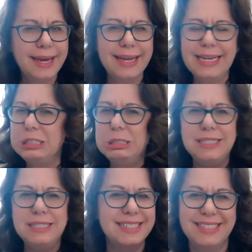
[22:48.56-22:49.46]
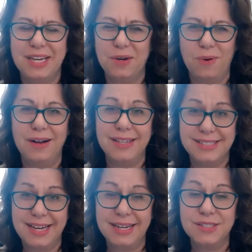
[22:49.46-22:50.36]
And it doesn't take rocket
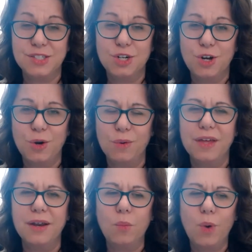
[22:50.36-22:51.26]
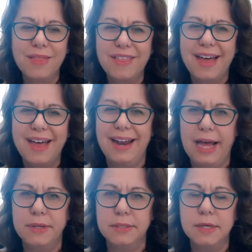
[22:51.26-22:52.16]
science to know that when that
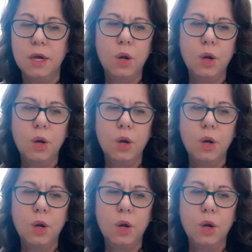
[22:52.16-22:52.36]
happens,